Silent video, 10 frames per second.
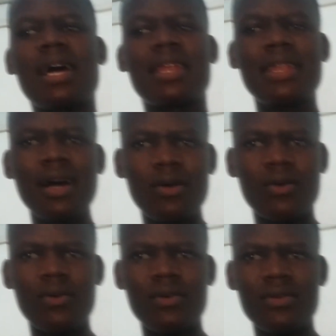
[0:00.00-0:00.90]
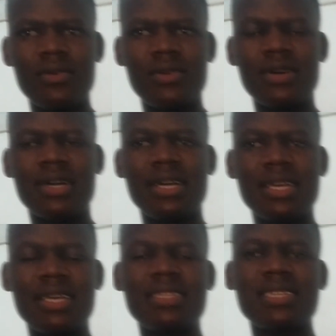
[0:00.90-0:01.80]
and now
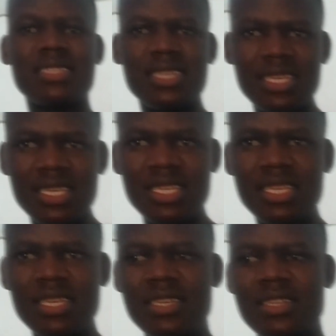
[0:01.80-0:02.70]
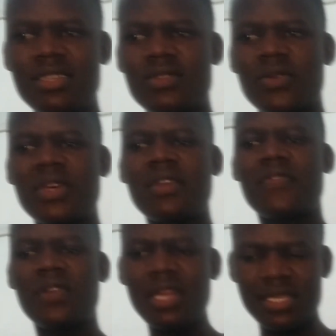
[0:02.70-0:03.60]
it has led to
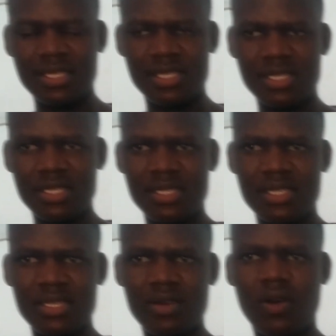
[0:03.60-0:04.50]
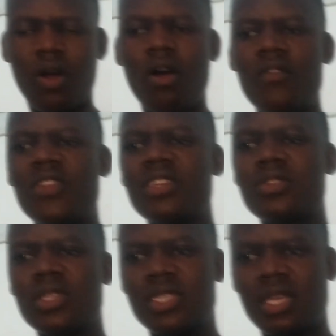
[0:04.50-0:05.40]
the threat of the
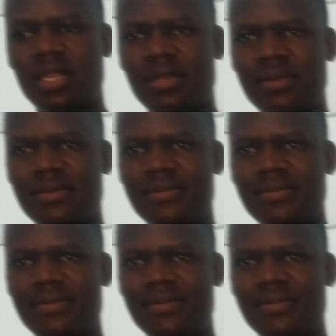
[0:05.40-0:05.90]
judiciary.